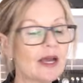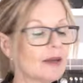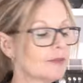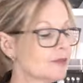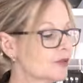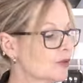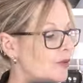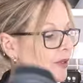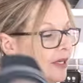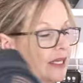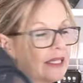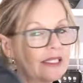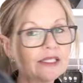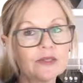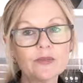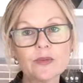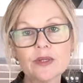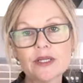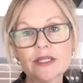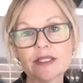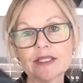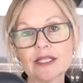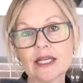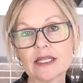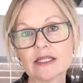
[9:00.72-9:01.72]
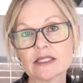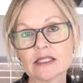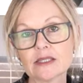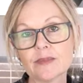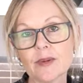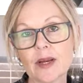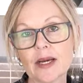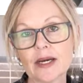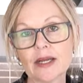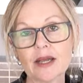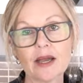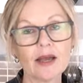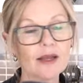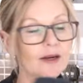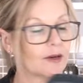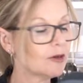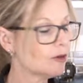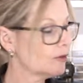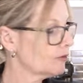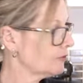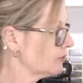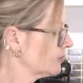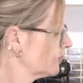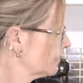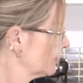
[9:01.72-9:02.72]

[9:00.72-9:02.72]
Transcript: arm's released, we can take the splatter guard off.